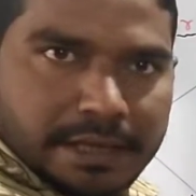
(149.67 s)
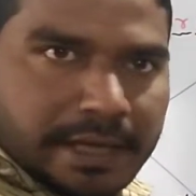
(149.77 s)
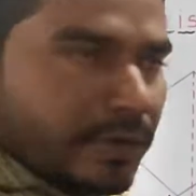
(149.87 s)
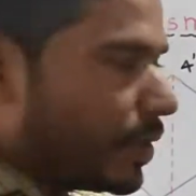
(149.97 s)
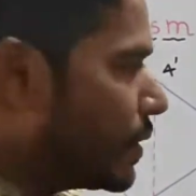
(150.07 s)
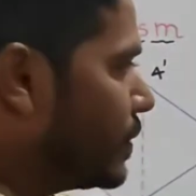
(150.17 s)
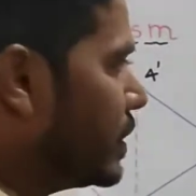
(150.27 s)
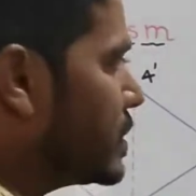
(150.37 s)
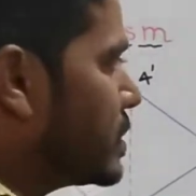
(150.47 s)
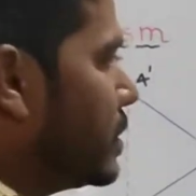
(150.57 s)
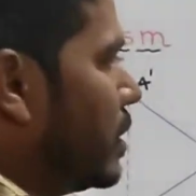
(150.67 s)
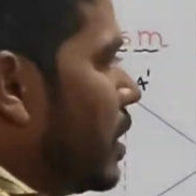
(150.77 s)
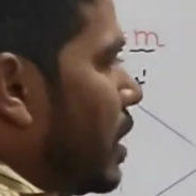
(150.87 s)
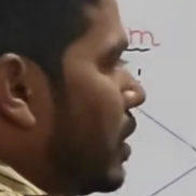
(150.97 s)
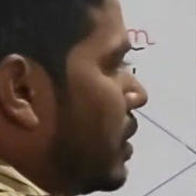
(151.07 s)
and whatever its
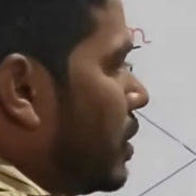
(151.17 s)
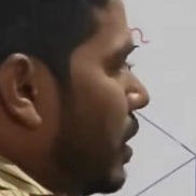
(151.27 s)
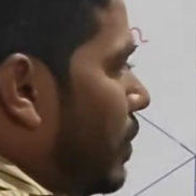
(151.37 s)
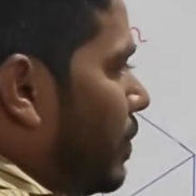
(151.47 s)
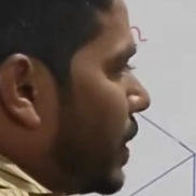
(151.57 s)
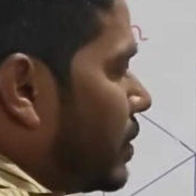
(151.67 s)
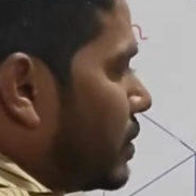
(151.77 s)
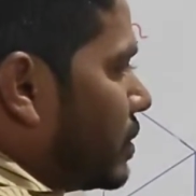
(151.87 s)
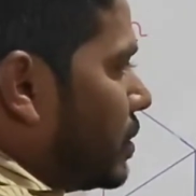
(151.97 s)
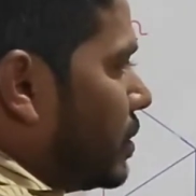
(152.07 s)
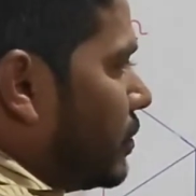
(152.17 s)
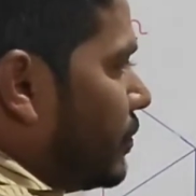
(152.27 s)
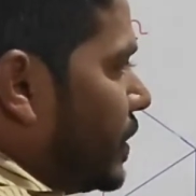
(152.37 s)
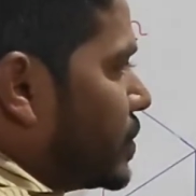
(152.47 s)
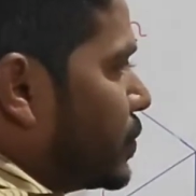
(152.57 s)
upper
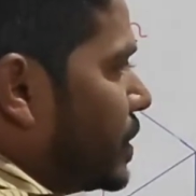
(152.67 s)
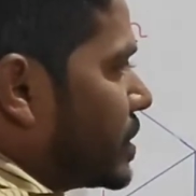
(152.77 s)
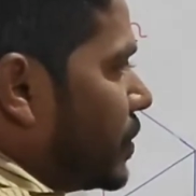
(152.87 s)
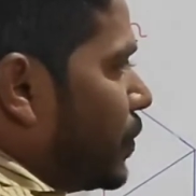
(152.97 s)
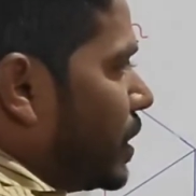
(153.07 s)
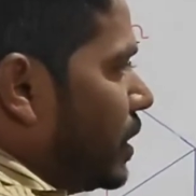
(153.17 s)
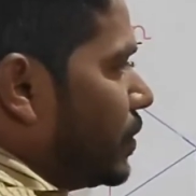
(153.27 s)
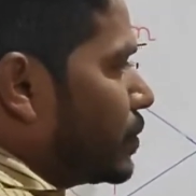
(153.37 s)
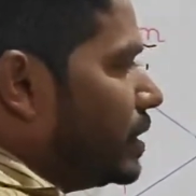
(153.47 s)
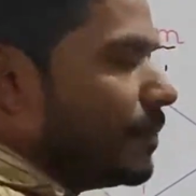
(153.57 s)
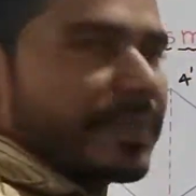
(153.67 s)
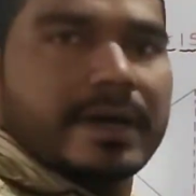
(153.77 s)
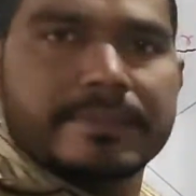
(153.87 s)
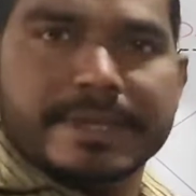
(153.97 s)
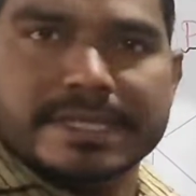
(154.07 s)
face, so it is converted into the
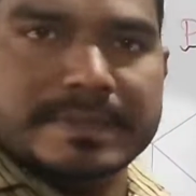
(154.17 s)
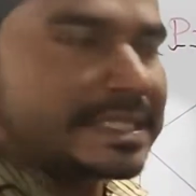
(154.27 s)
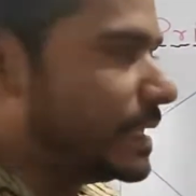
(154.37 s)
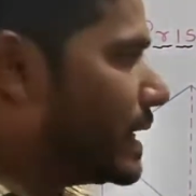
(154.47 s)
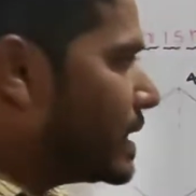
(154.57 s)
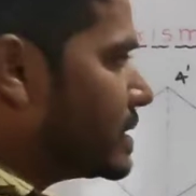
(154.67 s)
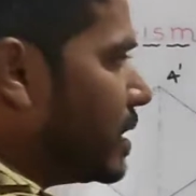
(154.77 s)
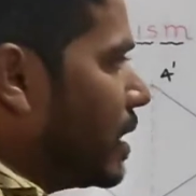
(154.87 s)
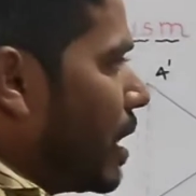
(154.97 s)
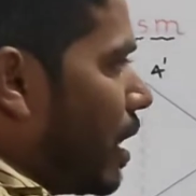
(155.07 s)
apex, means it has a